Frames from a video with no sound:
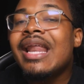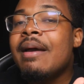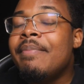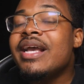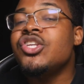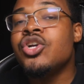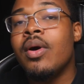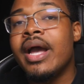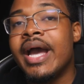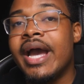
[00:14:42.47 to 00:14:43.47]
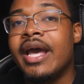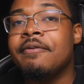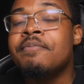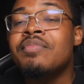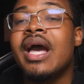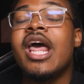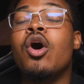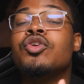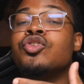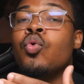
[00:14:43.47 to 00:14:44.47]
and I basically go ahead and
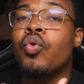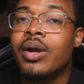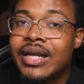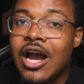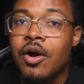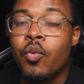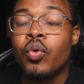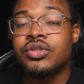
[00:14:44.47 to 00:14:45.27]
I also work out.